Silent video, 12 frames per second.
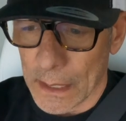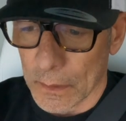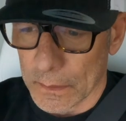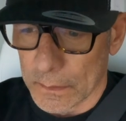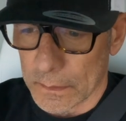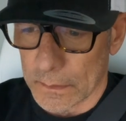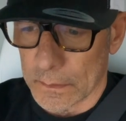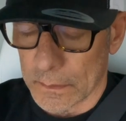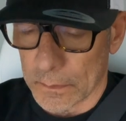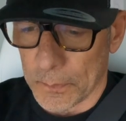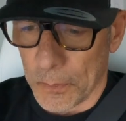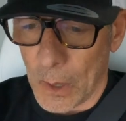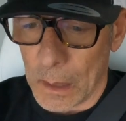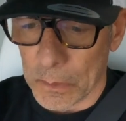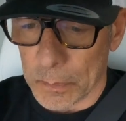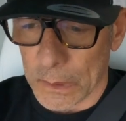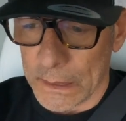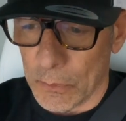out
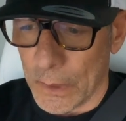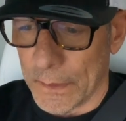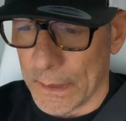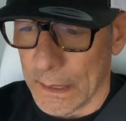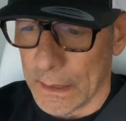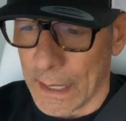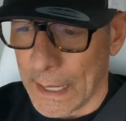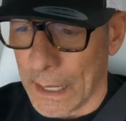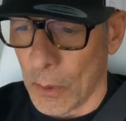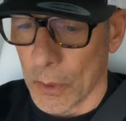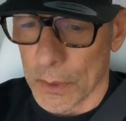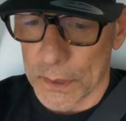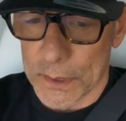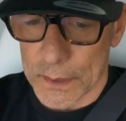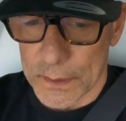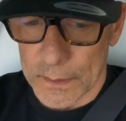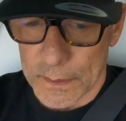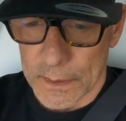probably within
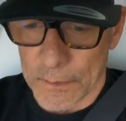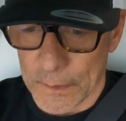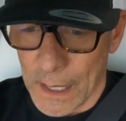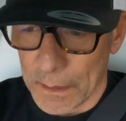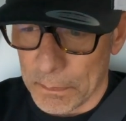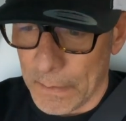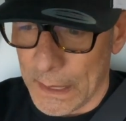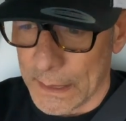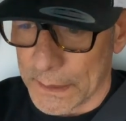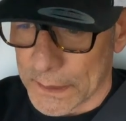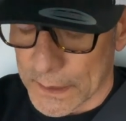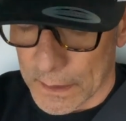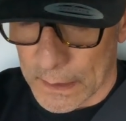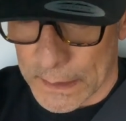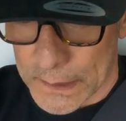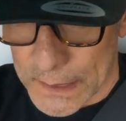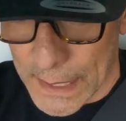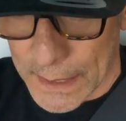hours, if not minutes,
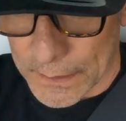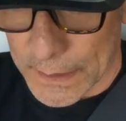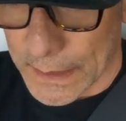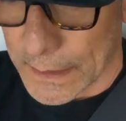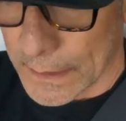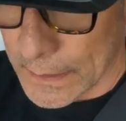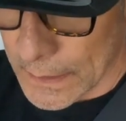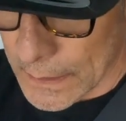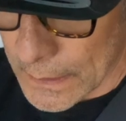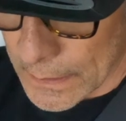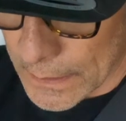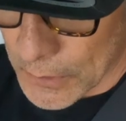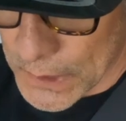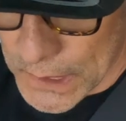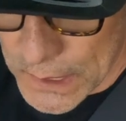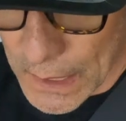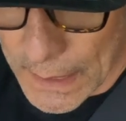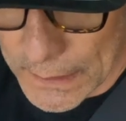on Saturday. There was a
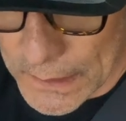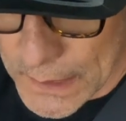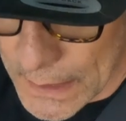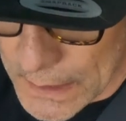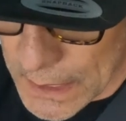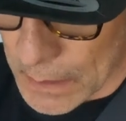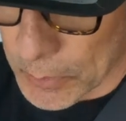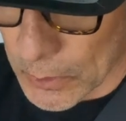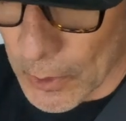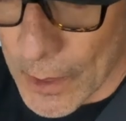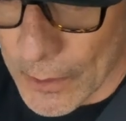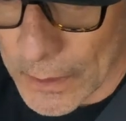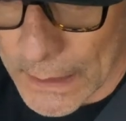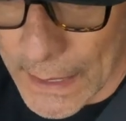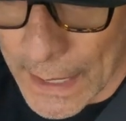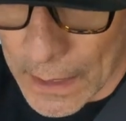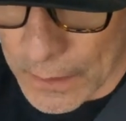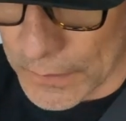sign that said
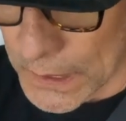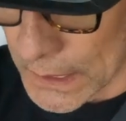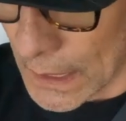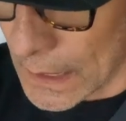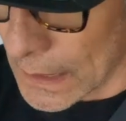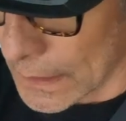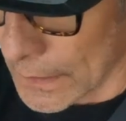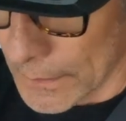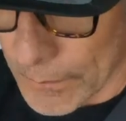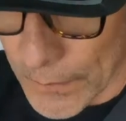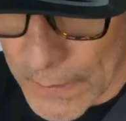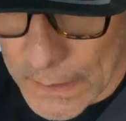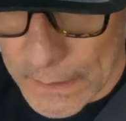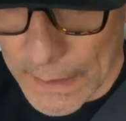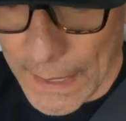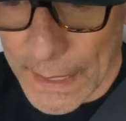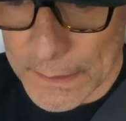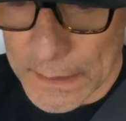temporarily out of stock.
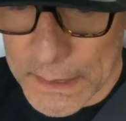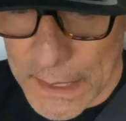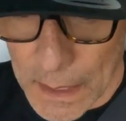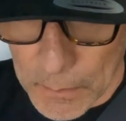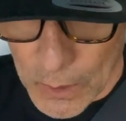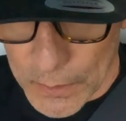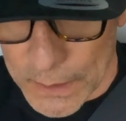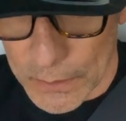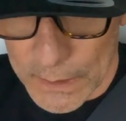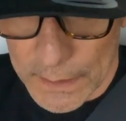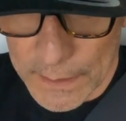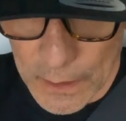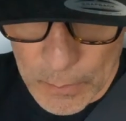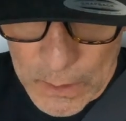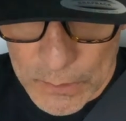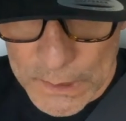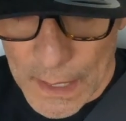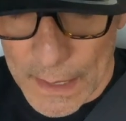They had the demo unit there, but
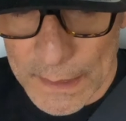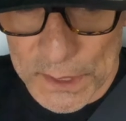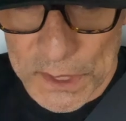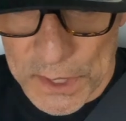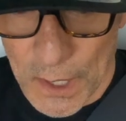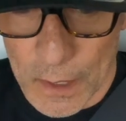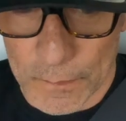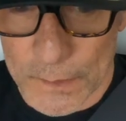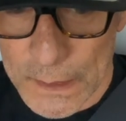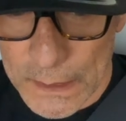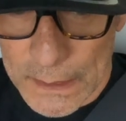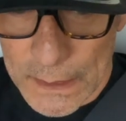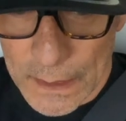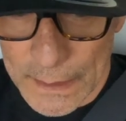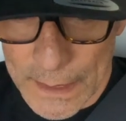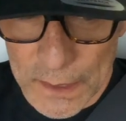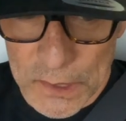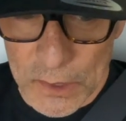it was kind of shoved
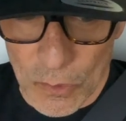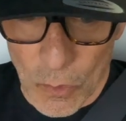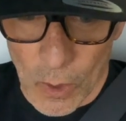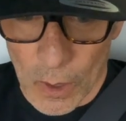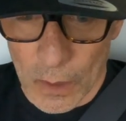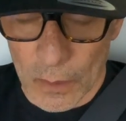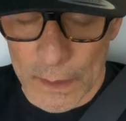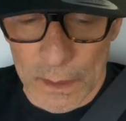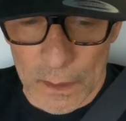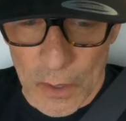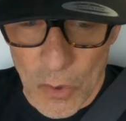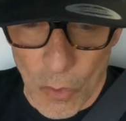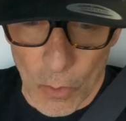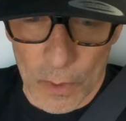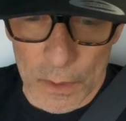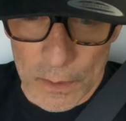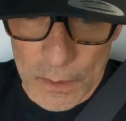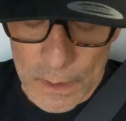against the wall in a
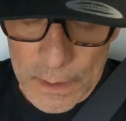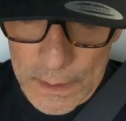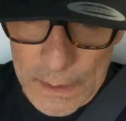corner,